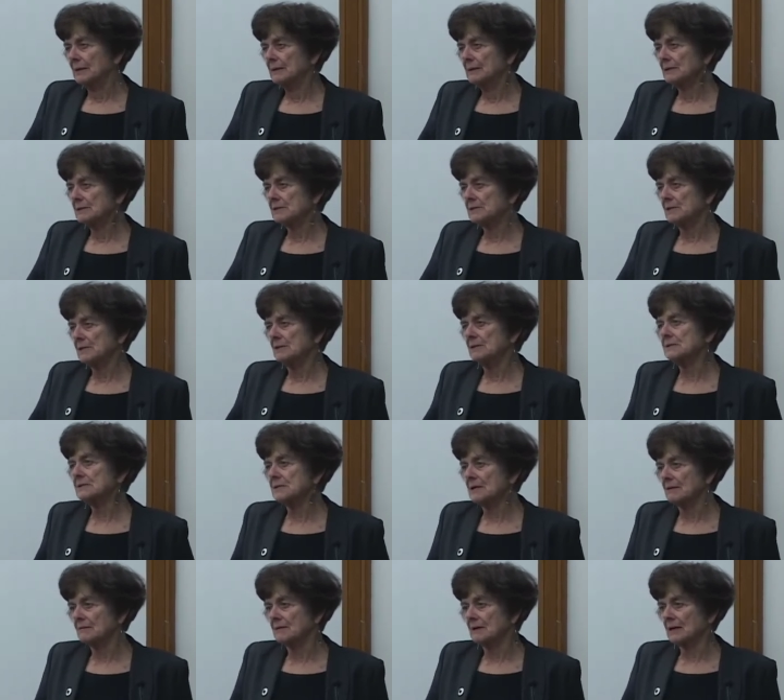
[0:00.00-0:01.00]
it's
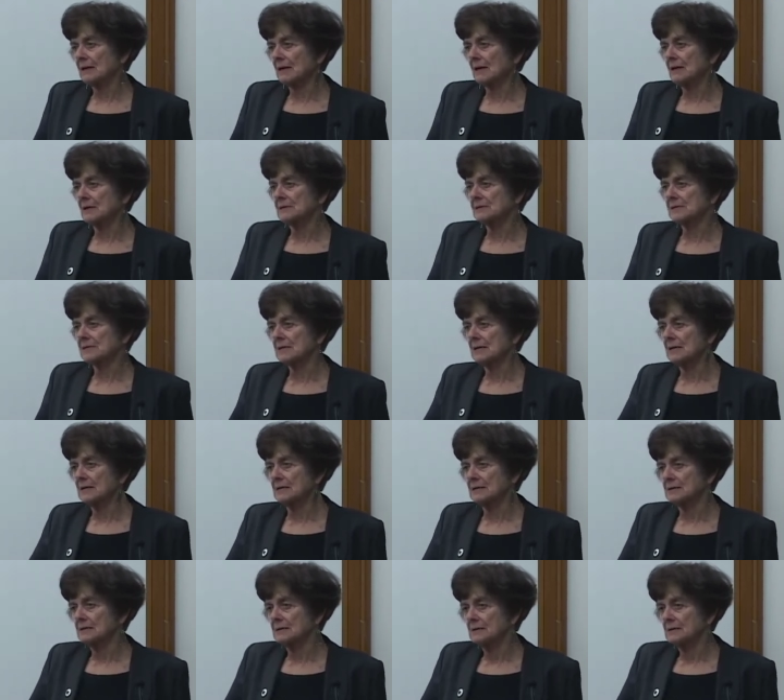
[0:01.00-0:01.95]
also the case that